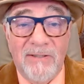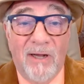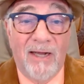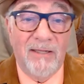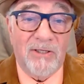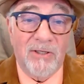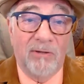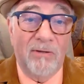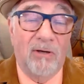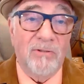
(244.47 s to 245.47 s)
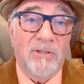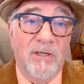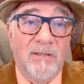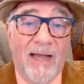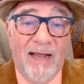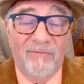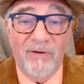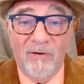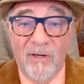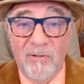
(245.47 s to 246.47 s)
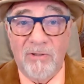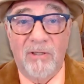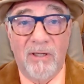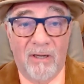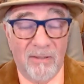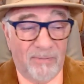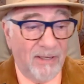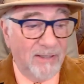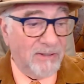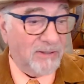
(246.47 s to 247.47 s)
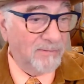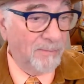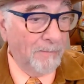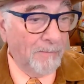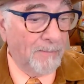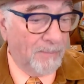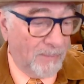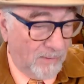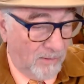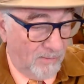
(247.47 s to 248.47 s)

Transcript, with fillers: die, the soul goes to, to heaven or goes to the other place. Oh